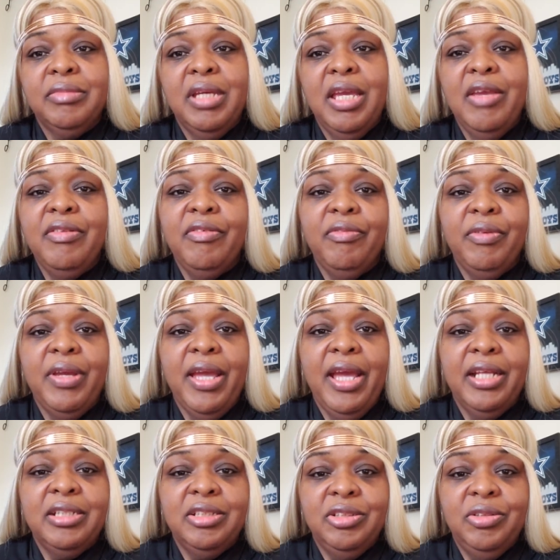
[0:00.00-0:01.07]
Even if we
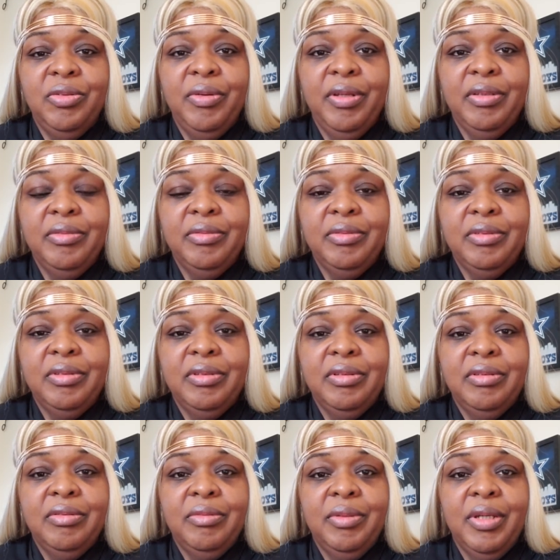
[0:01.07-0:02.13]
had to do it
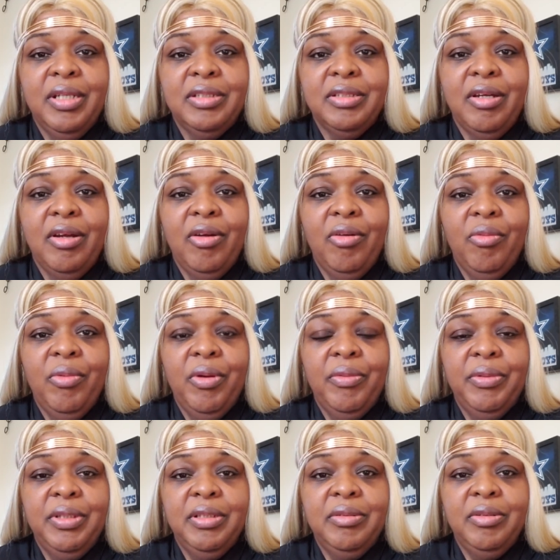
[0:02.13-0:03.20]
because our
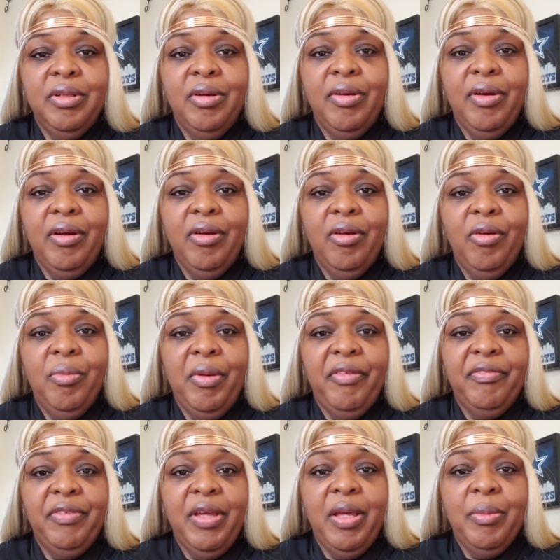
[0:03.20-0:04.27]
home, our
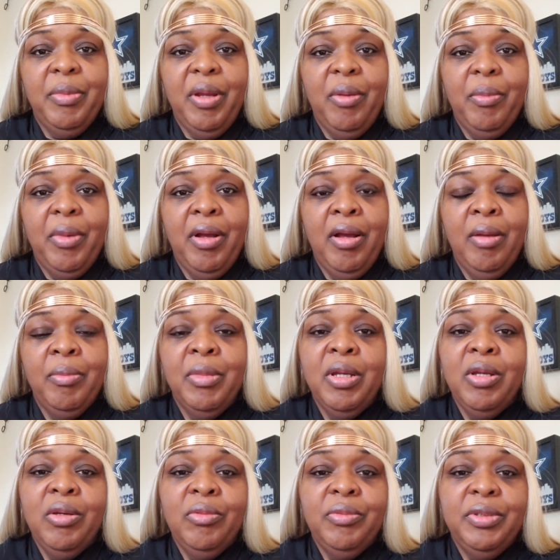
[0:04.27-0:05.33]
family, our mom,
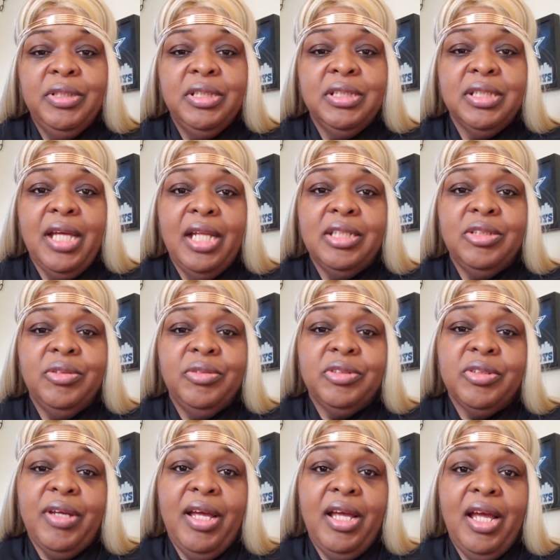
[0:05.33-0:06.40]
we just got to do it.
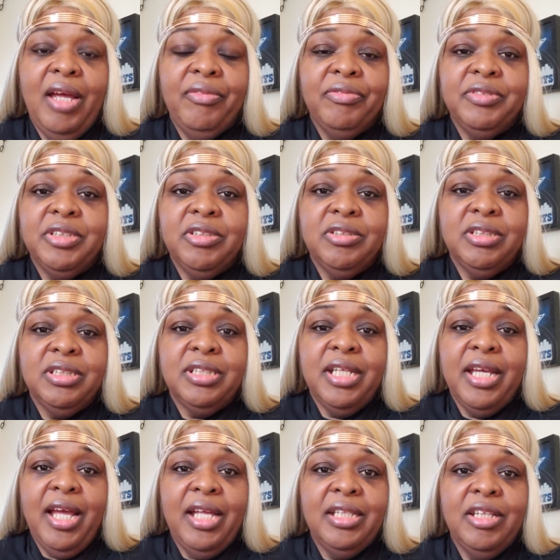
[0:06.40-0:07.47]
So I till this
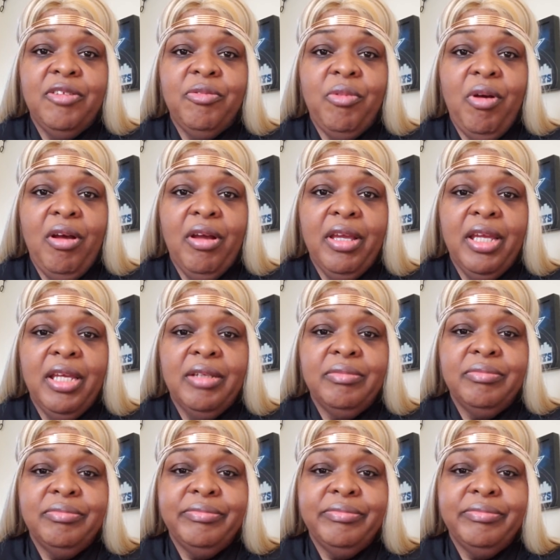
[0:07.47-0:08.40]
day, I love walking.